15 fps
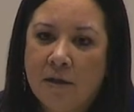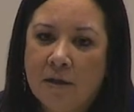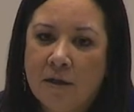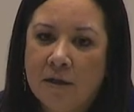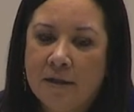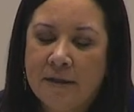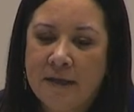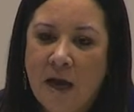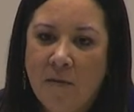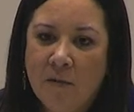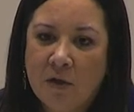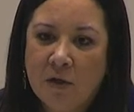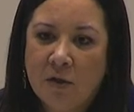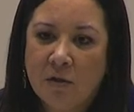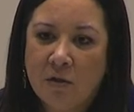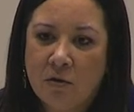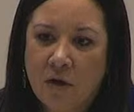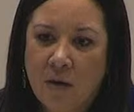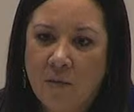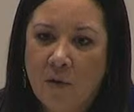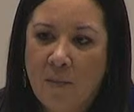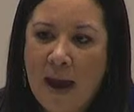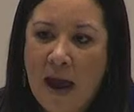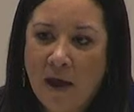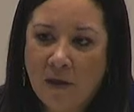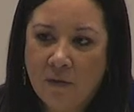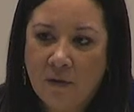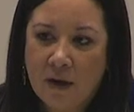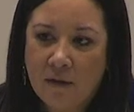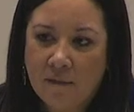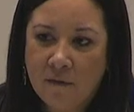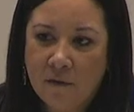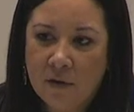to establish a newcomer pathway for